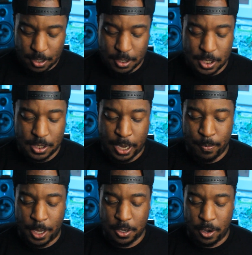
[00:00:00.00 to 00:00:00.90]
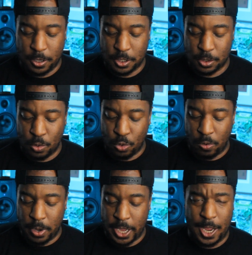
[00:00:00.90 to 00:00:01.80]
to take my daughter to
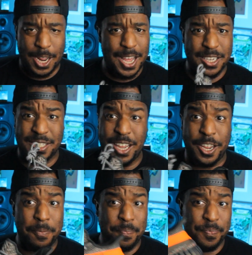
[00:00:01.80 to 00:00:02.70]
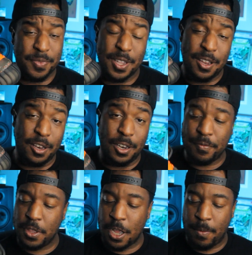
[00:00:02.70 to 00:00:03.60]
school. And I got to say,
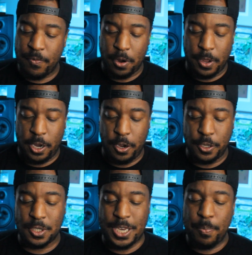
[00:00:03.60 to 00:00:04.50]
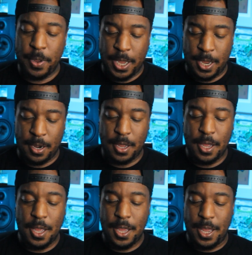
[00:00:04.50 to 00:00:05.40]
love the comfort on here. You step in
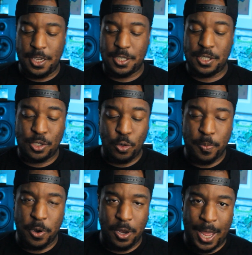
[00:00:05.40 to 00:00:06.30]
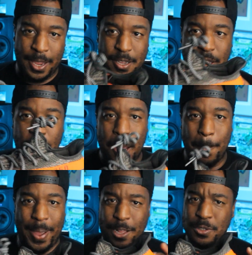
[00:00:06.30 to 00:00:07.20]
and it's super like
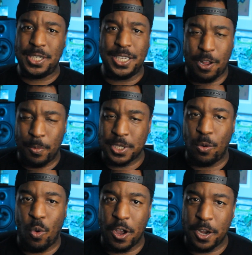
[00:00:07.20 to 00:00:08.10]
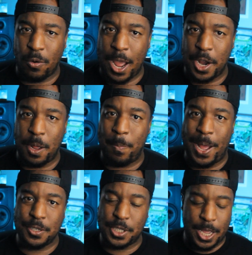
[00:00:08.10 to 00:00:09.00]
bouncy. It's almost like walking around a
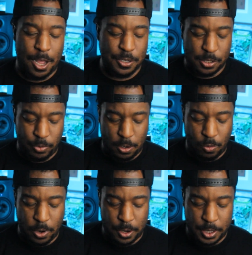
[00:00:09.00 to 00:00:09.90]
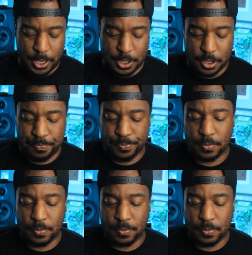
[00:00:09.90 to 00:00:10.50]
bouncy house when you're wearing these.